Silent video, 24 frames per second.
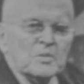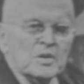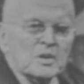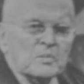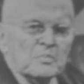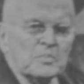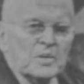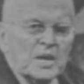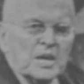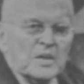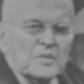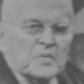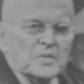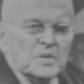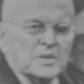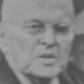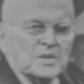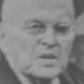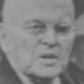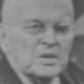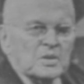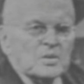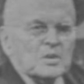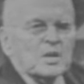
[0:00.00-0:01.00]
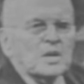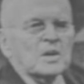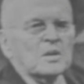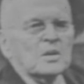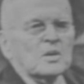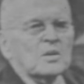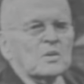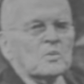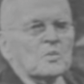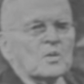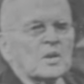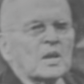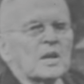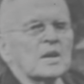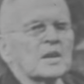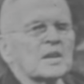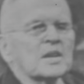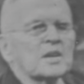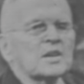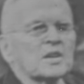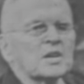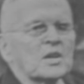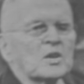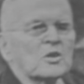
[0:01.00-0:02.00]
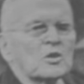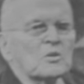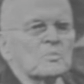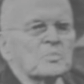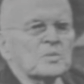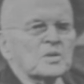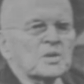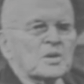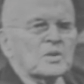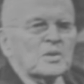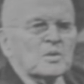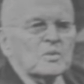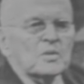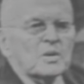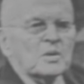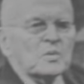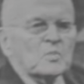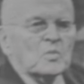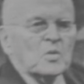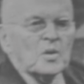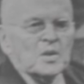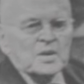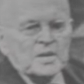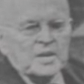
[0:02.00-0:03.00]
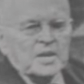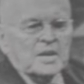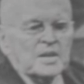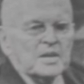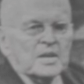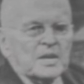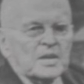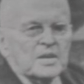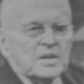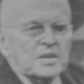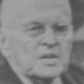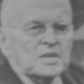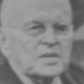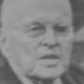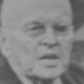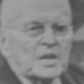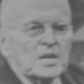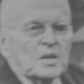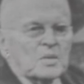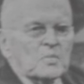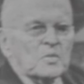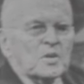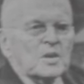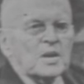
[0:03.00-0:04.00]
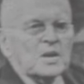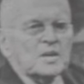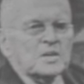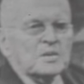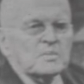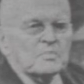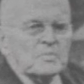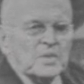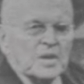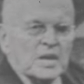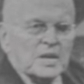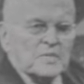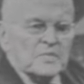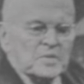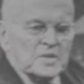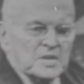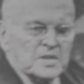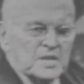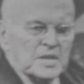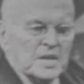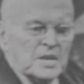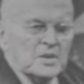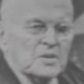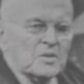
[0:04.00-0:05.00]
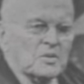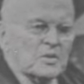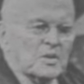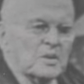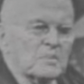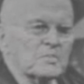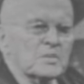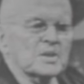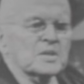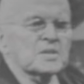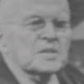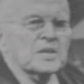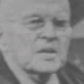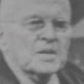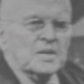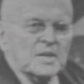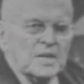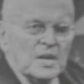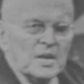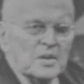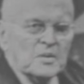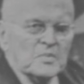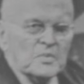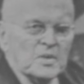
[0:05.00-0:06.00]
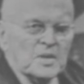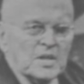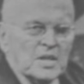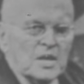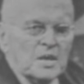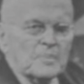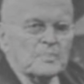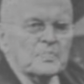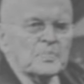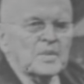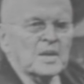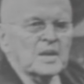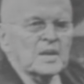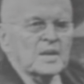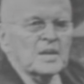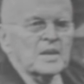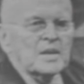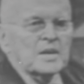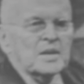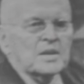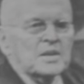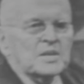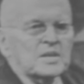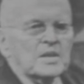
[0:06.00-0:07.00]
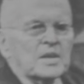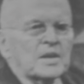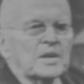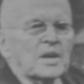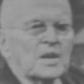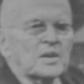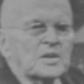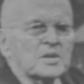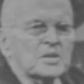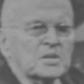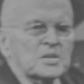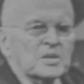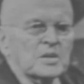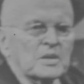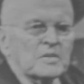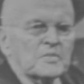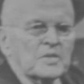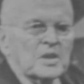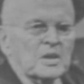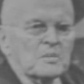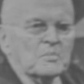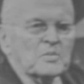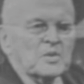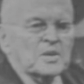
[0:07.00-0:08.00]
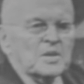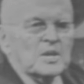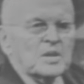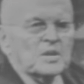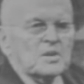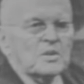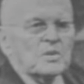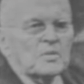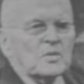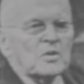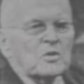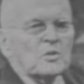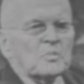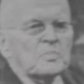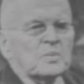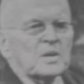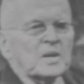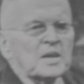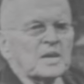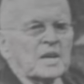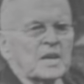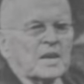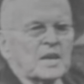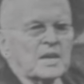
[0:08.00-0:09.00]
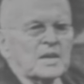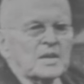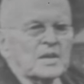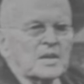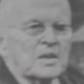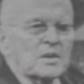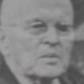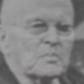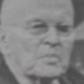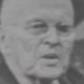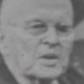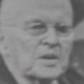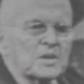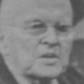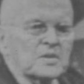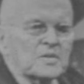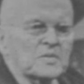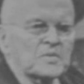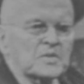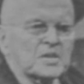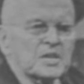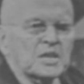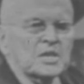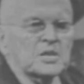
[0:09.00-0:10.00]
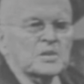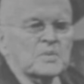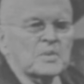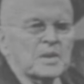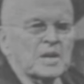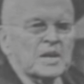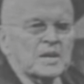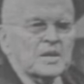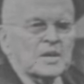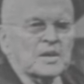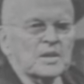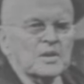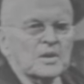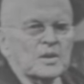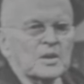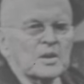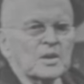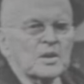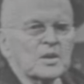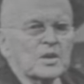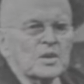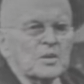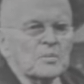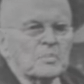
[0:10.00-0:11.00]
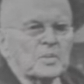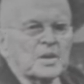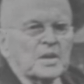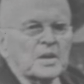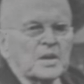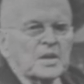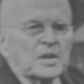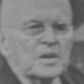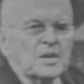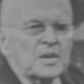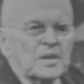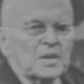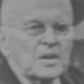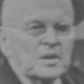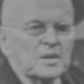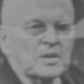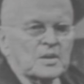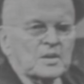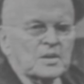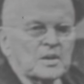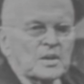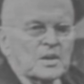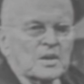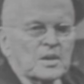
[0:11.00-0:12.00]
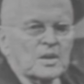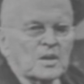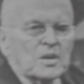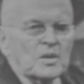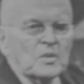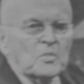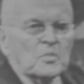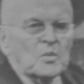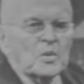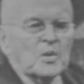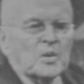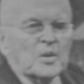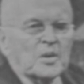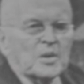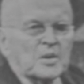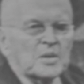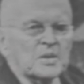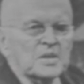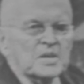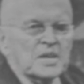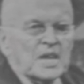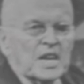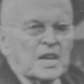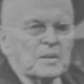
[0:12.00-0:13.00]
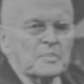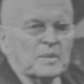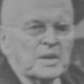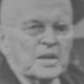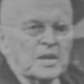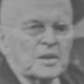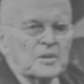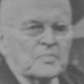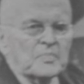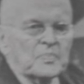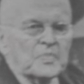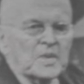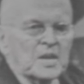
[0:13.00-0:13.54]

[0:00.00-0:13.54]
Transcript: were at breakfast, and they, an Indian opened the door and walked in and said he wanted some breakfast. They told him to sit down with them, started to serve him when the door opened again, and a bunch of six or eight other big Indian uh, warriors came in.